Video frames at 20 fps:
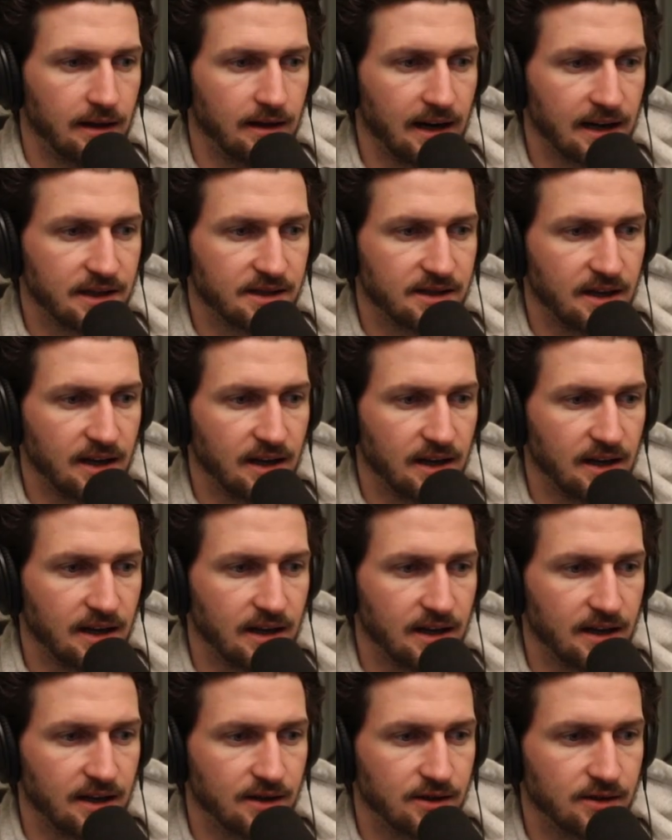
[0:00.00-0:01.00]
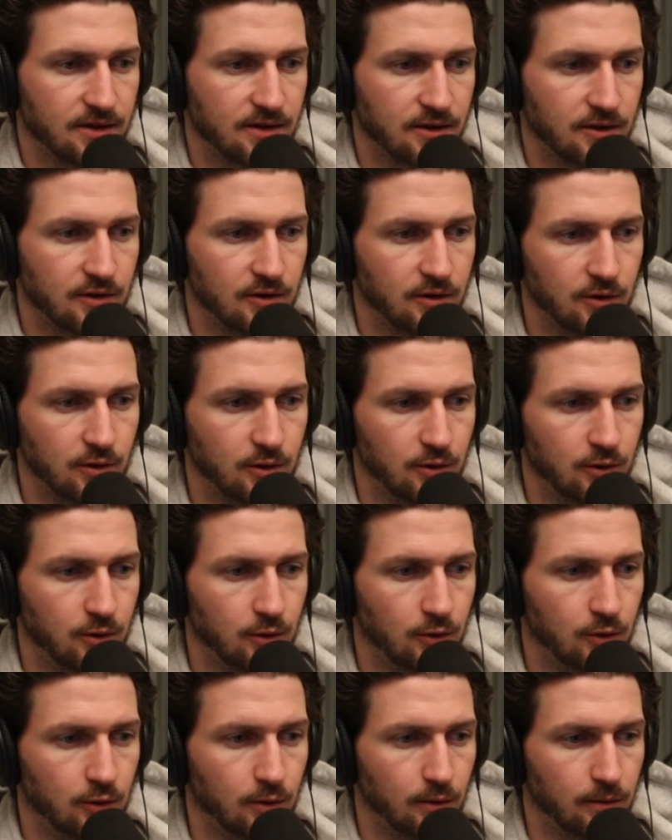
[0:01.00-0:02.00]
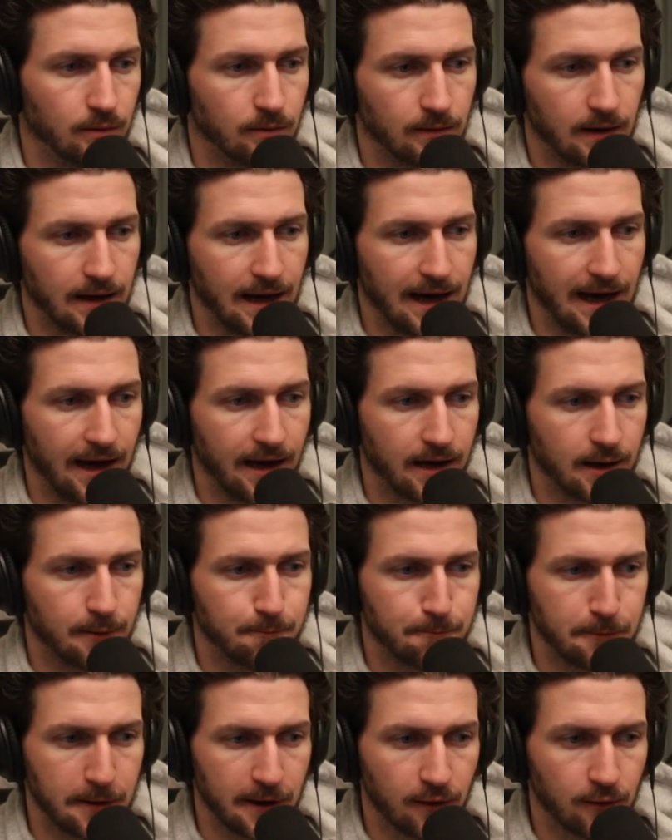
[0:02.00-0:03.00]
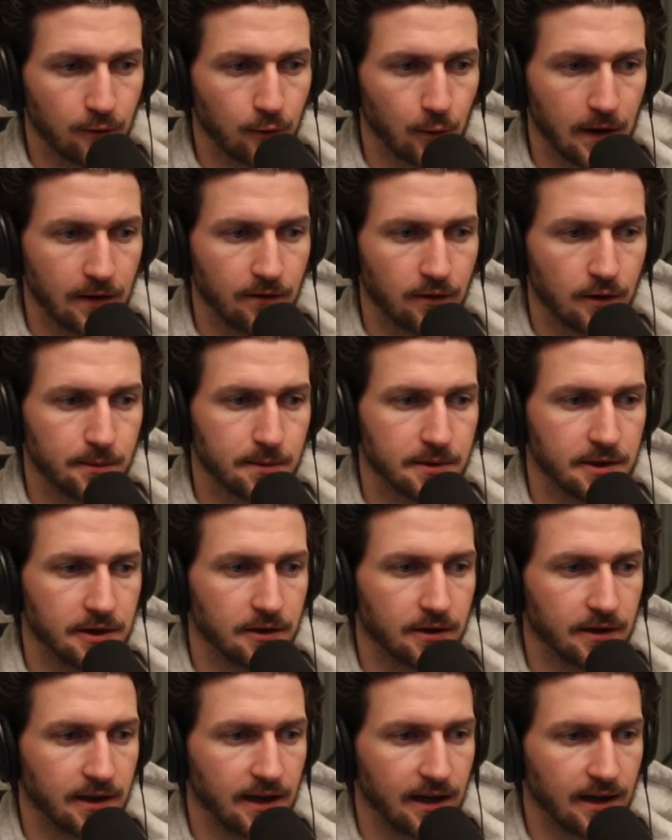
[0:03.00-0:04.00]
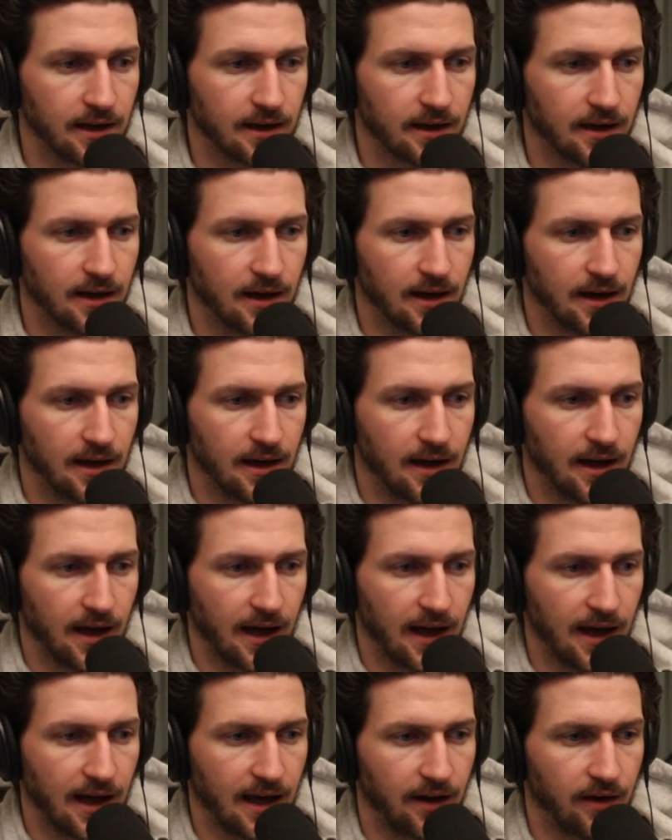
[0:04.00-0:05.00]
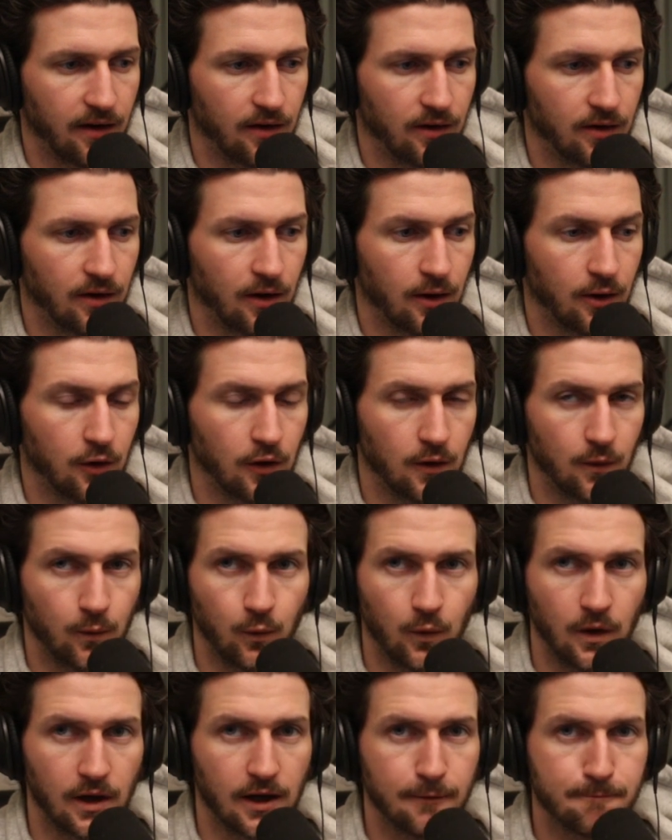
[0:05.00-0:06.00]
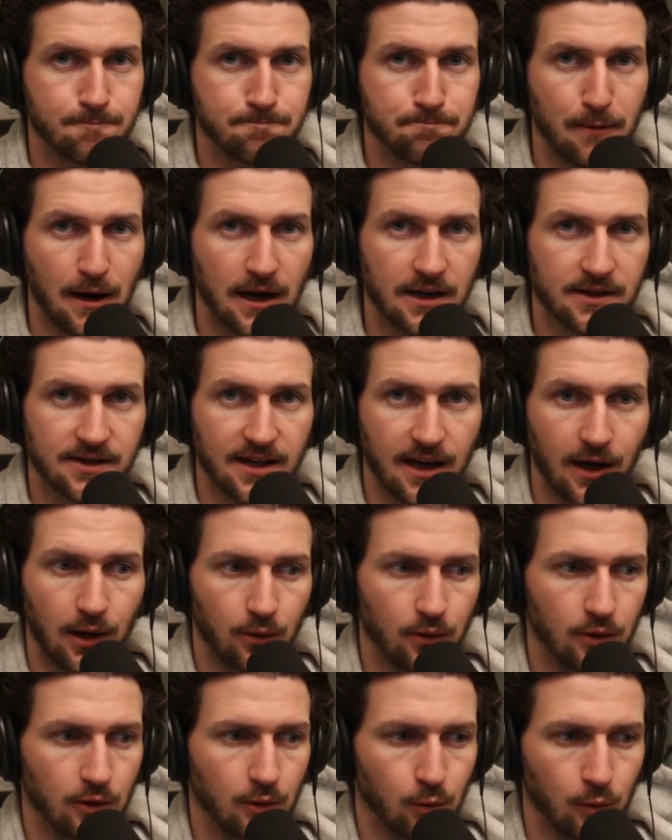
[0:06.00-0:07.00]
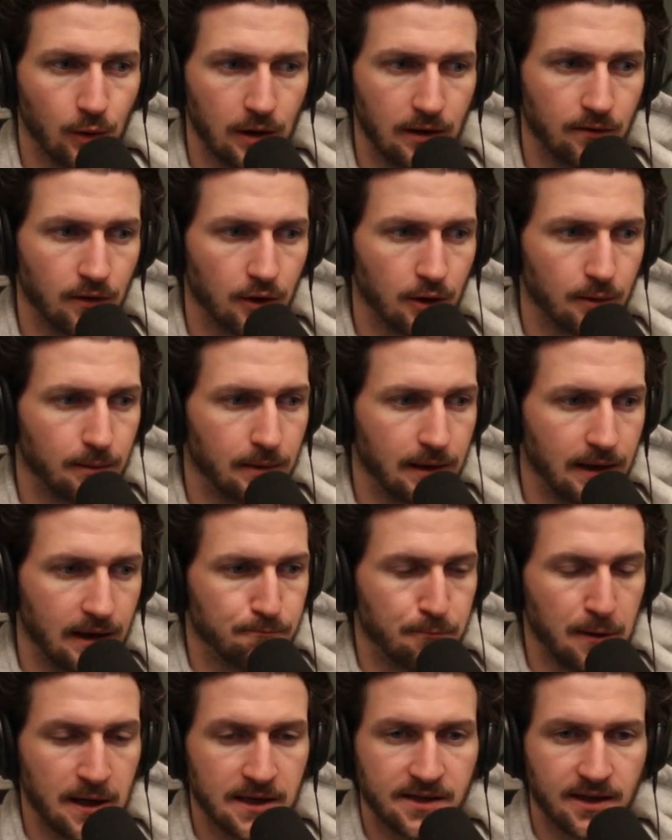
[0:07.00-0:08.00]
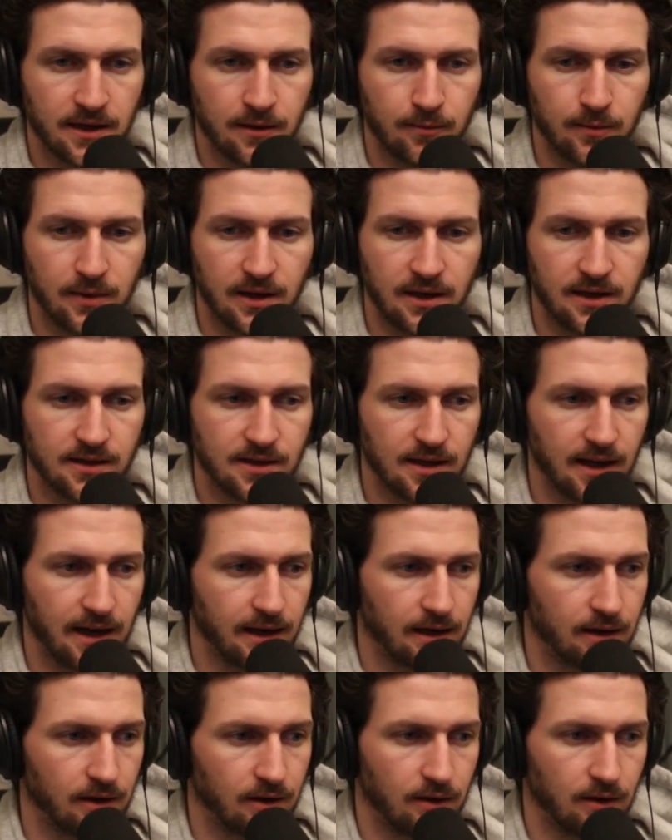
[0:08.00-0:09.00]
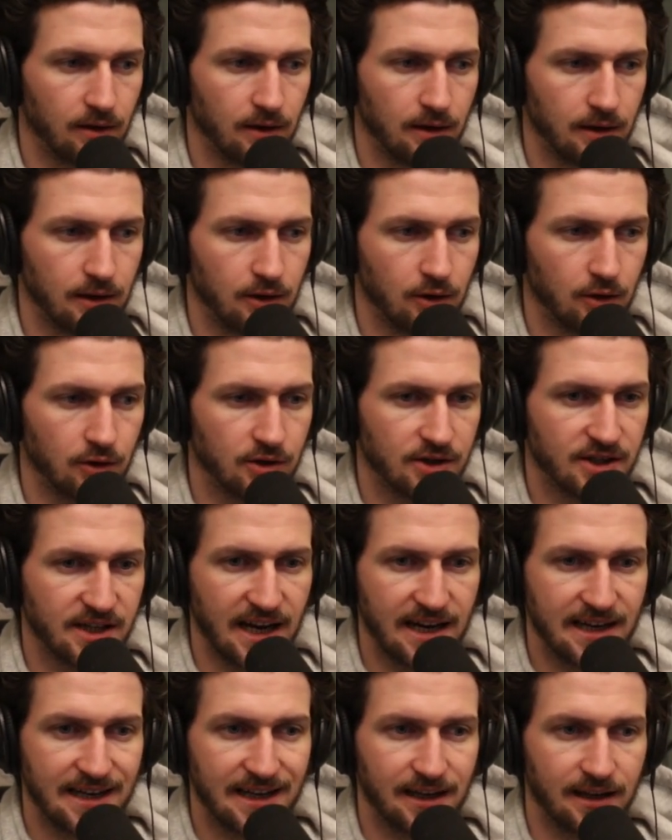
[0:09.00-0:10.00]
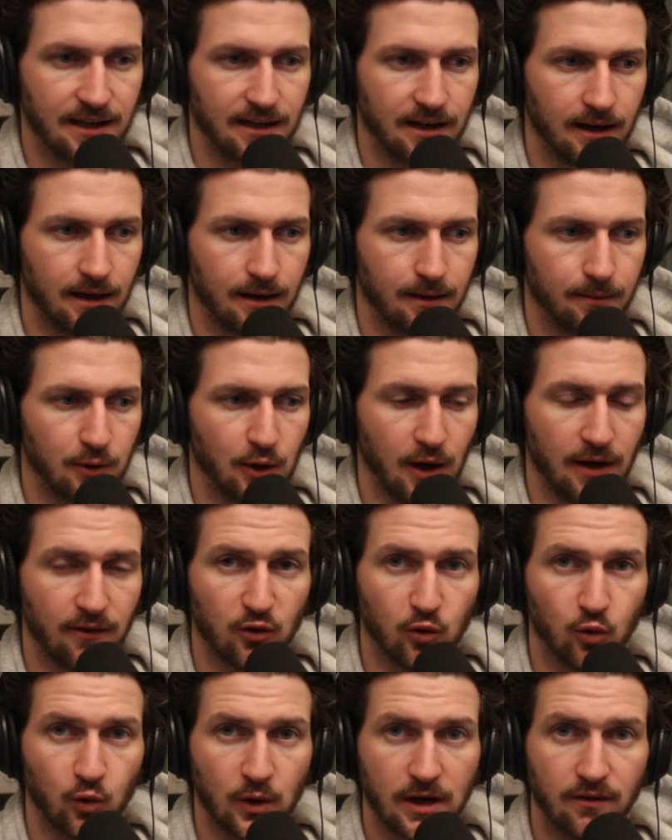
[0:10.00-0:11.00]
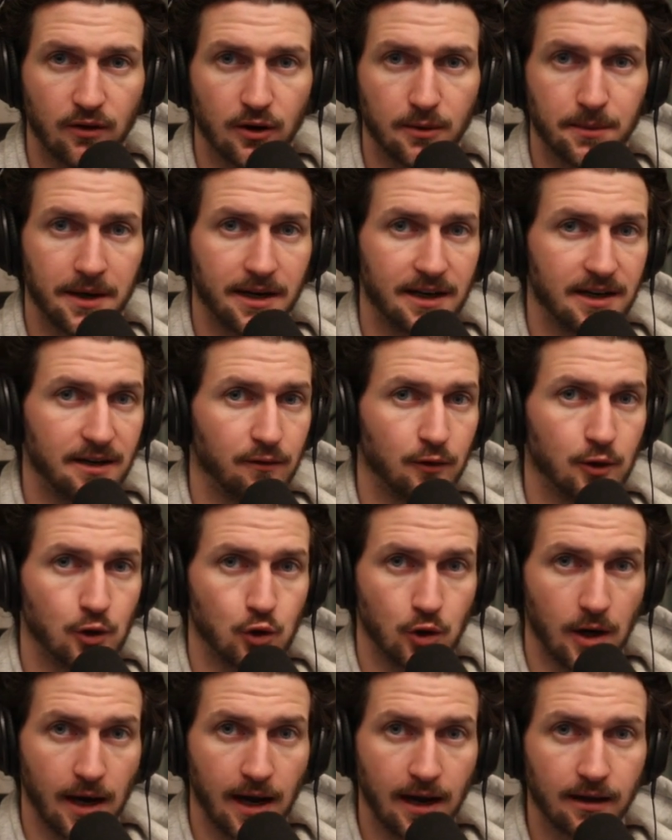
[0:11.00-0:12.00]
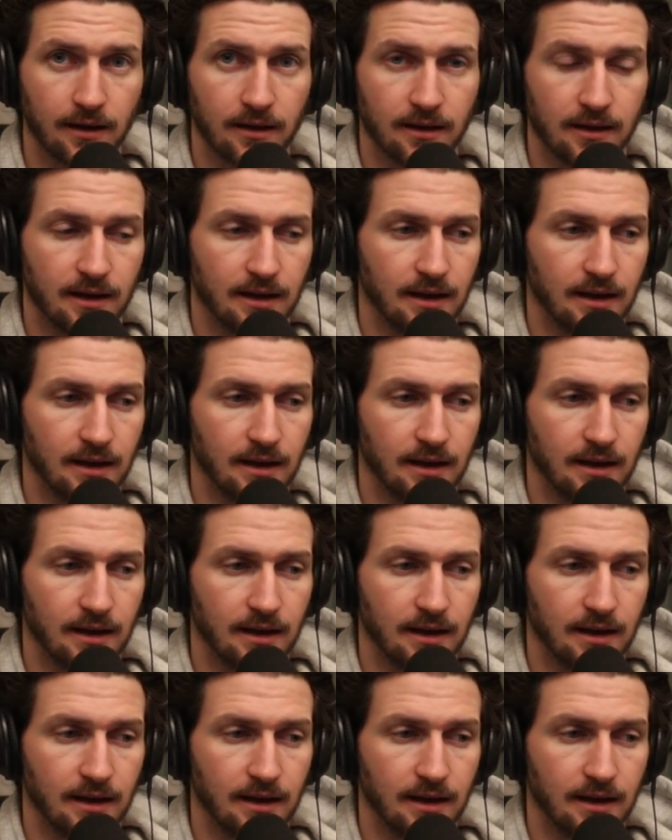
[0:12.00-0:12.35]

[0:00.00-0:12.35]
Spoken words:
Next thing is to add a bit of reverb to your kick, and we can bus out the reverb. Bussing means like you're sending, you have a reverb on a different track,